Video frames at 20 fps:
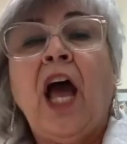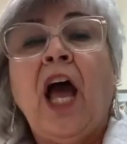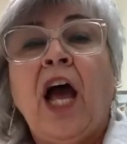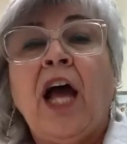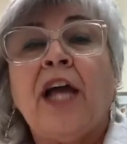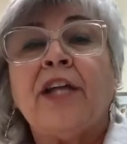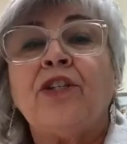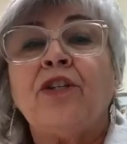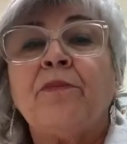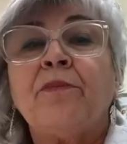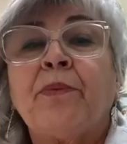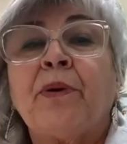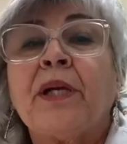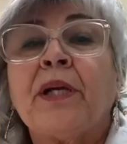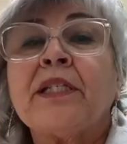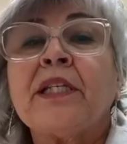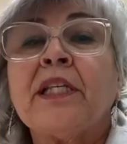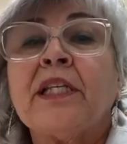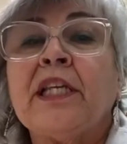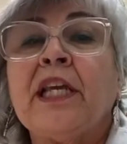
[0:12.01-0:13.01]
I do
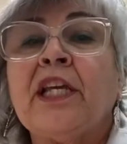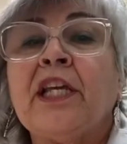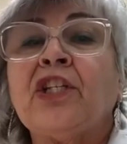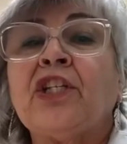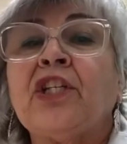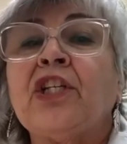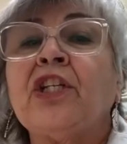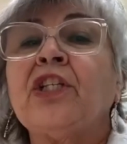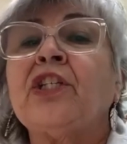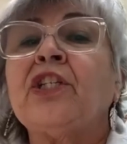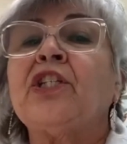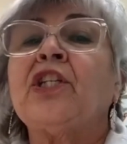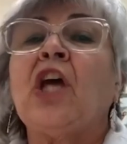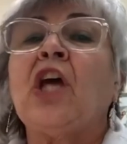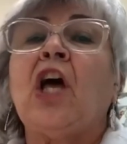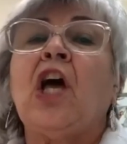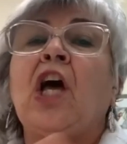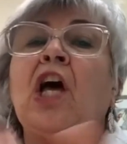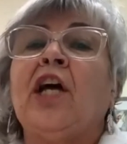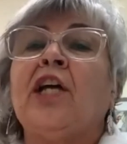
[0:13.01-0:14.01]
presentations
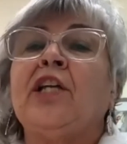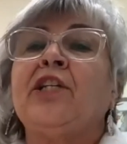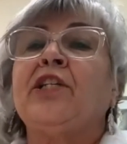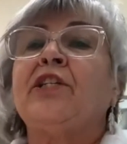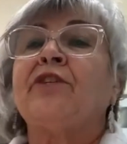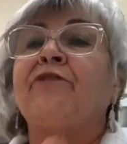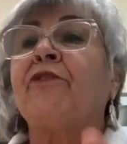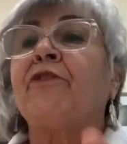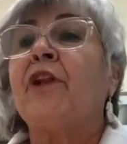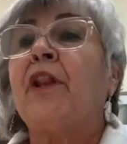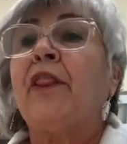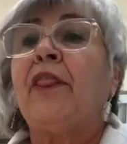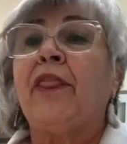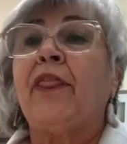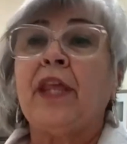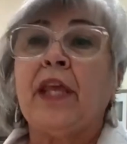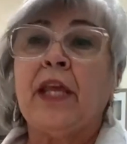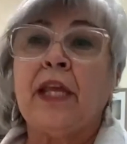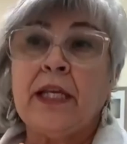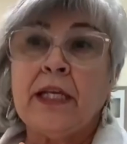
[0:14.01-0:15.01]
on different
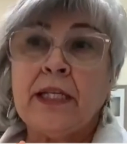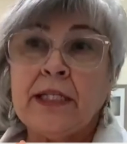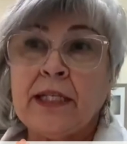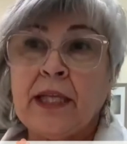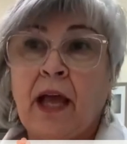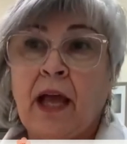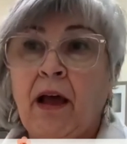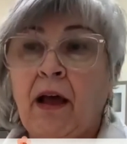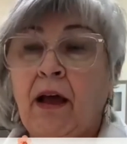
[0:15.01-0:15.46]
things.